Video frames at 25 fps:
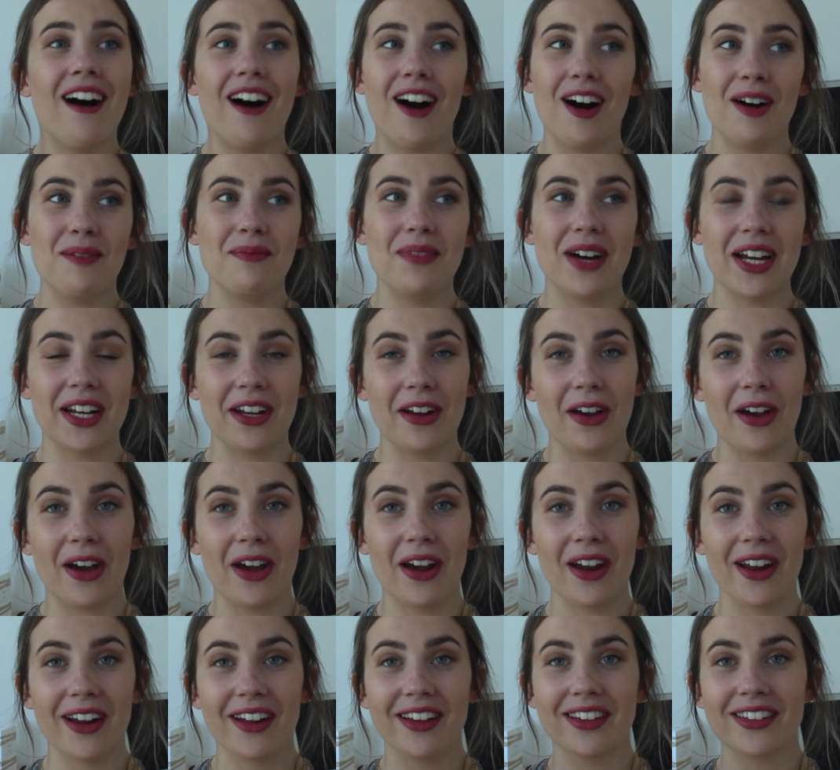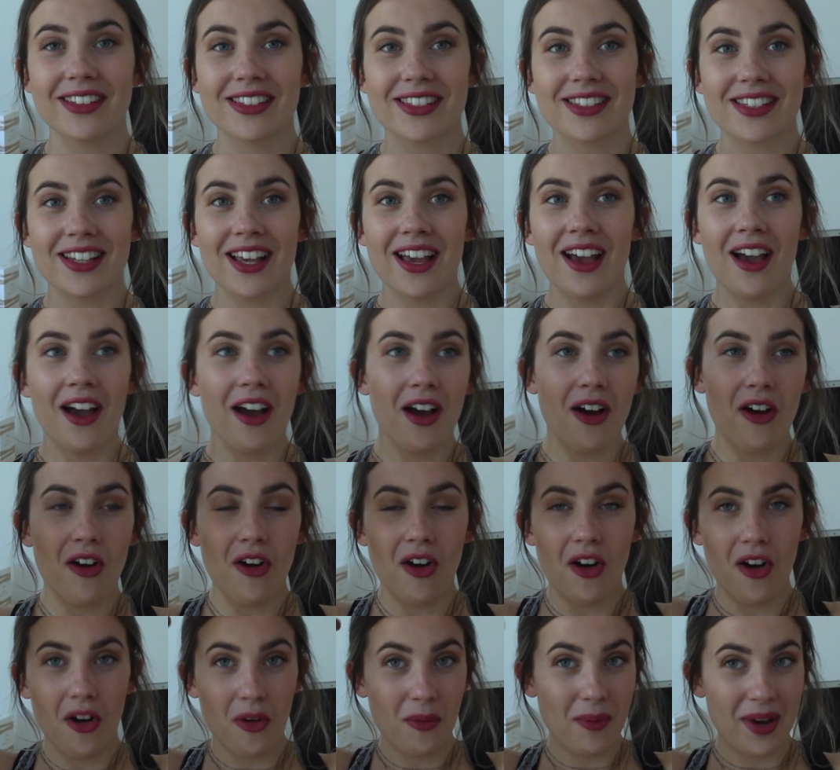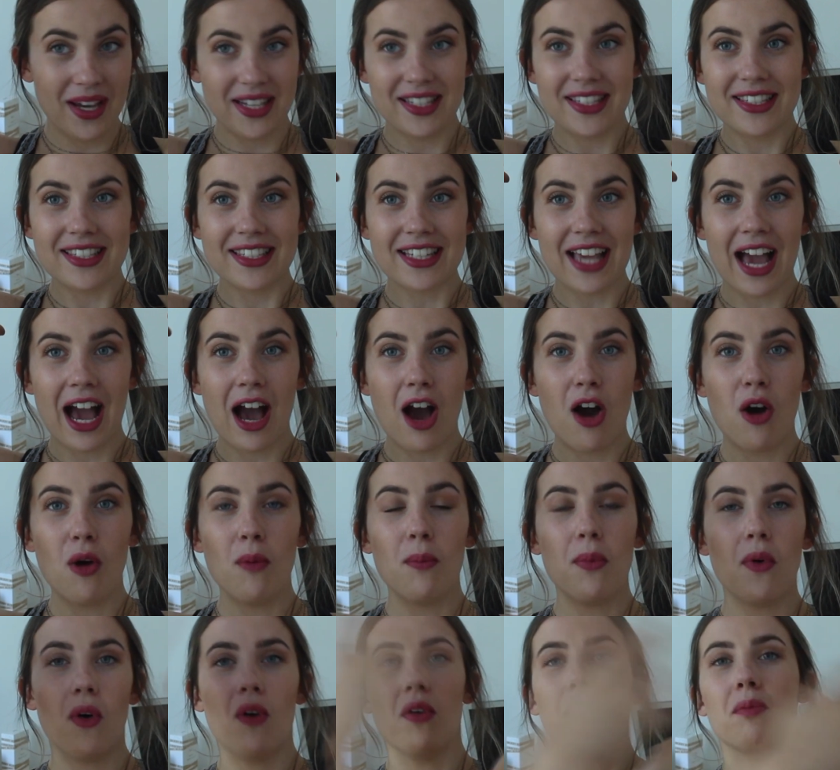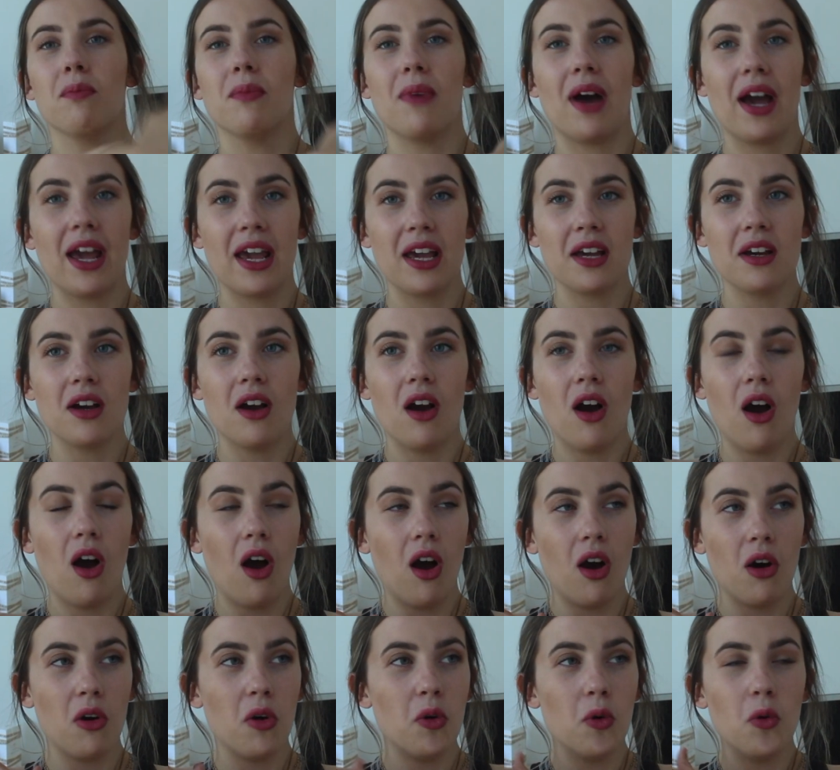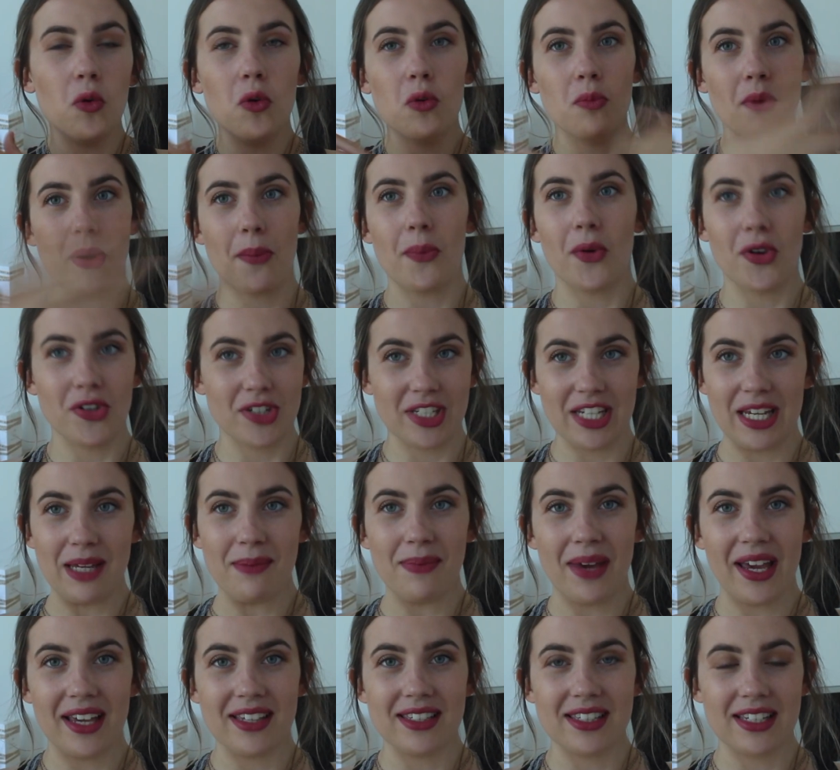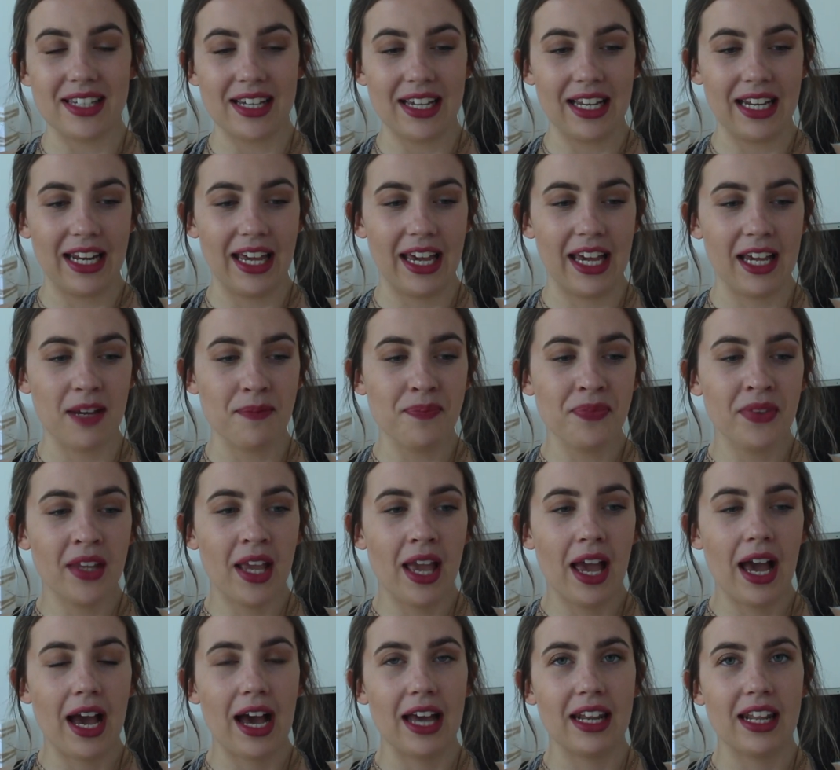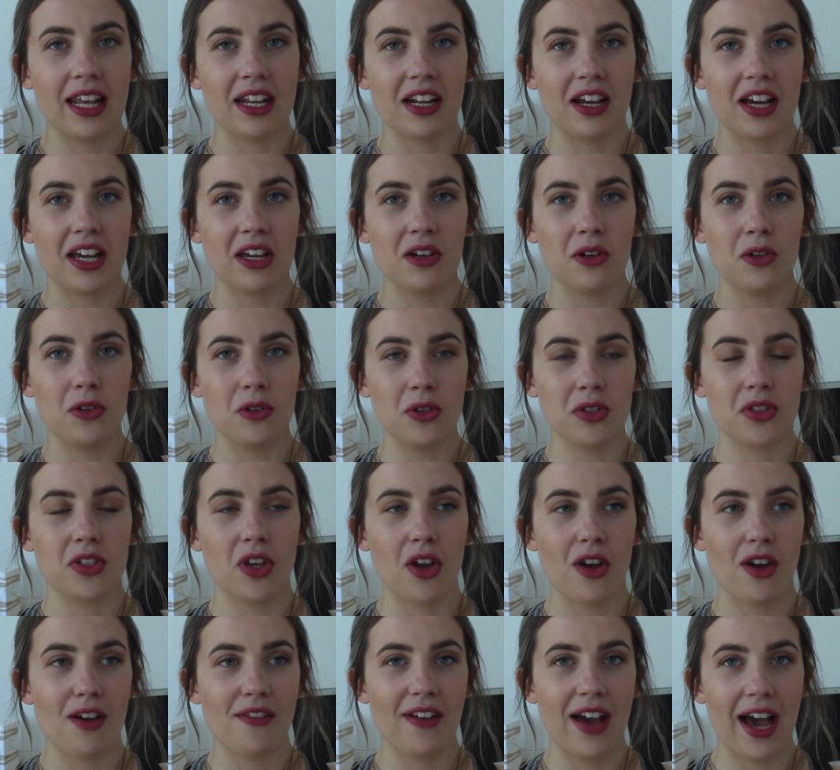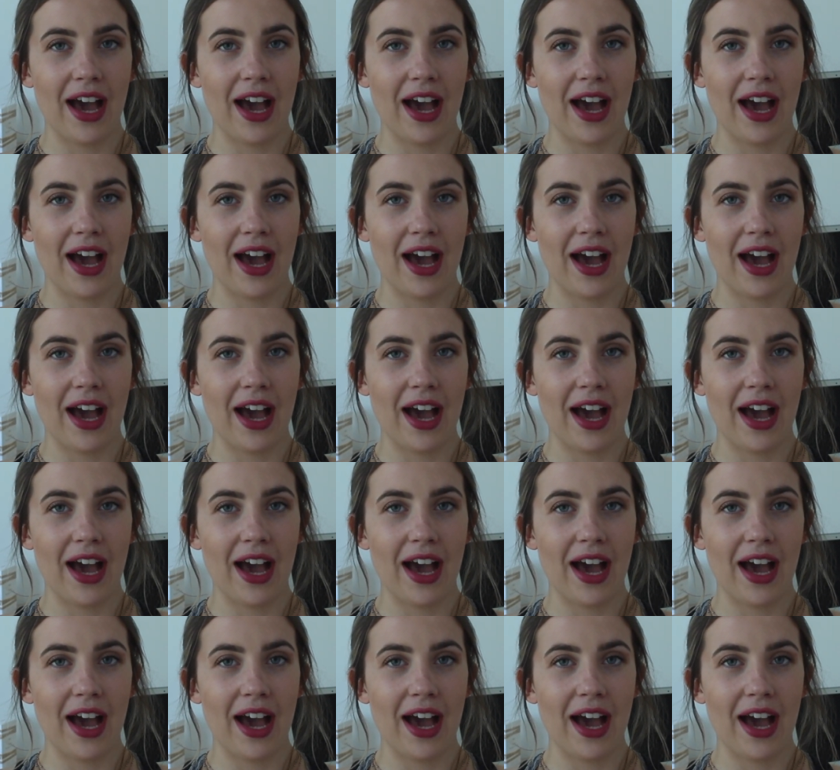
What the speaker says: up my nose, on my scalp, on all my body basically. And then I also have